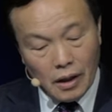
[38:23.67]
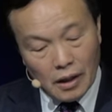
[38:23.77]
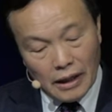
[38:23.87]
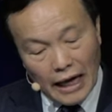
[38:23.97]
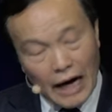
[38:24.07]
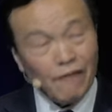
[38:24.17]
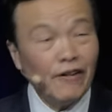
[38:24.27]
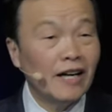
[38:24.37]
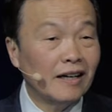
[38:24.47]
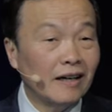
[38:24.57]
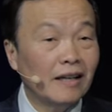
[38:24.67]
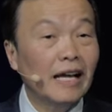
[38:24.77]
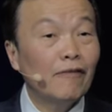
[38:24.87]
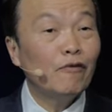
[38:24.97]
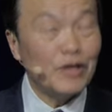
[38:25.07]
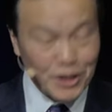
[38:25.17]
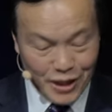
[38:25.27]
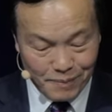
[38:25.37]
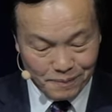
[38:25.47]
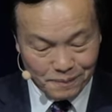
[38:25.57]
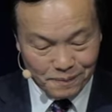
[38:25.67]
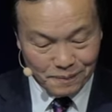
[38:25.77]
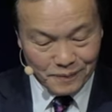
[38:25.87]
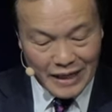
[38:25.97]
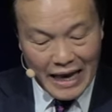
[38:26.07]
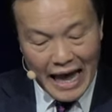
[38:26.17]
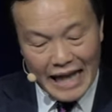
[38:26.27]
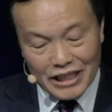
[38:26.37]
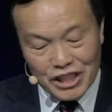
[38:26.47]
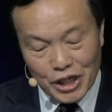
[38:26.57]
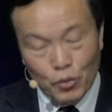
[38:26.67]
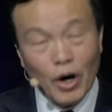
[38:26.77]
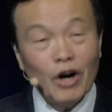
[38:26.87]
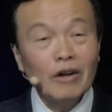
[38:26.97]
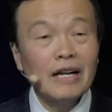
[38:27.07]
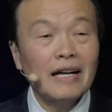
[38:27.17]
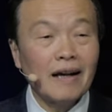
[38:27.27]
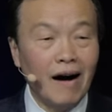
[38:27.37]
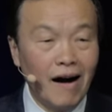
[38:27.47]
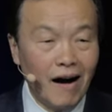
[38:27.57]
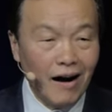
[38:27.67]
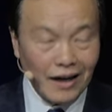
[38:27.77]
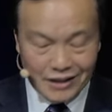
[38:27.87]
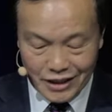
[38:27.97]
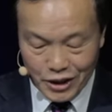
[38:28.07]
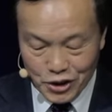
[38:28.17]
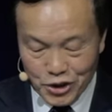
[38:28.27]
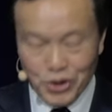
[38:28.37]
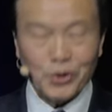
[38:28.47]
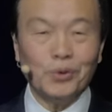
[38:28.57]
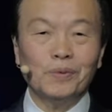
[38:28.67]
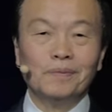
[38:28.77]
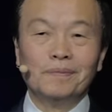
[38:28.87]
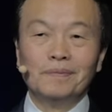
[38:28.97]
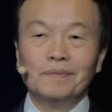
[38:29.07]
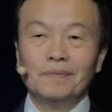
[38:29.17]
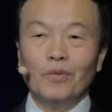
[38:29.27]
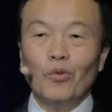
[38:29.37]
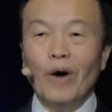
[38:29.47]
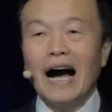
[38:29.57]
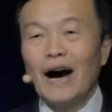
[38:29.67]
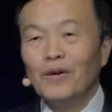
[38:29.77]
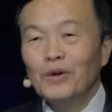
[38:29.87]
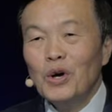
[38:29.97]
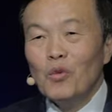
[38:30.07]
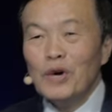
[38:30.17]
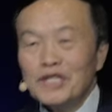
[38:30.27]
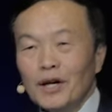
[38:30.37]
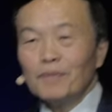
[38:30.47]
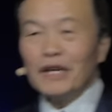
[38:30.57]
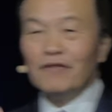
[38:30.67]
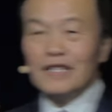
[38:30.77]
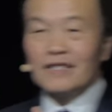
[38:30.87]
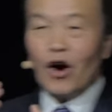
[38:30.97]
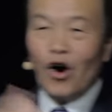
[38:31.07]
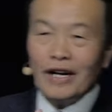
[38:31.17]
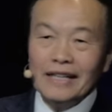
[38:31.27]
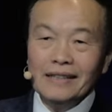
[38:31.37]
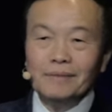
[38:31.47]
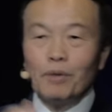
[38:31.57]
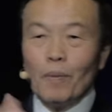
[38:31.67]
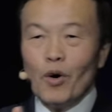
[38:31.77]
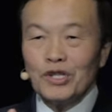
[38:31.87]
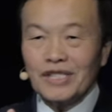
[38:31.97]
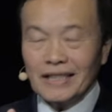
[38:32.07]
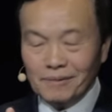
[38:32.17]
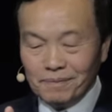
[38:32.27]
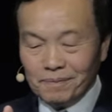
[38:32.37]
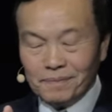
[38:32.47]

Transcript: Love her, love wisdom. And she will guard you. Wow. Wisdom gives us honor, promotion,